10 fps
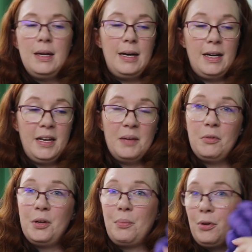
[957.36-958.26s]
I am
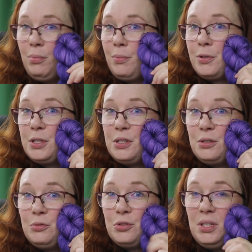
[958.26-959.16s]
not a purple person
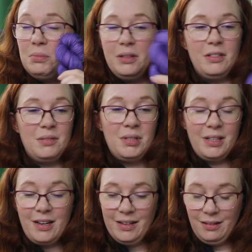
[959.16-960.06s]
usually, but this one I
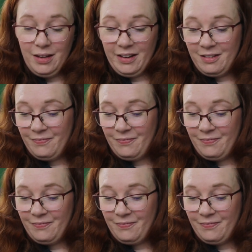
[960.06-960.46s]
kind of like.